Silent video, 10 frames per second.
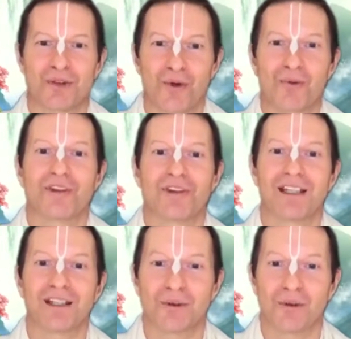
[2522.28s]
But don't
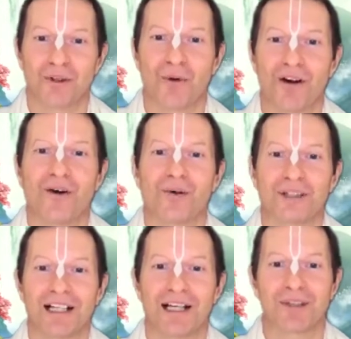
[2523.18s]
think you're the one
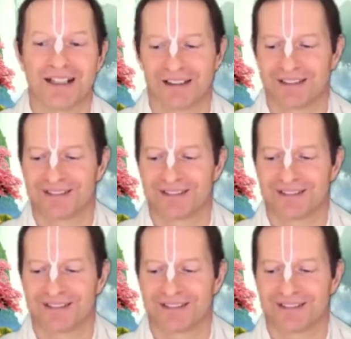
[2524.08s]
holding up the hill.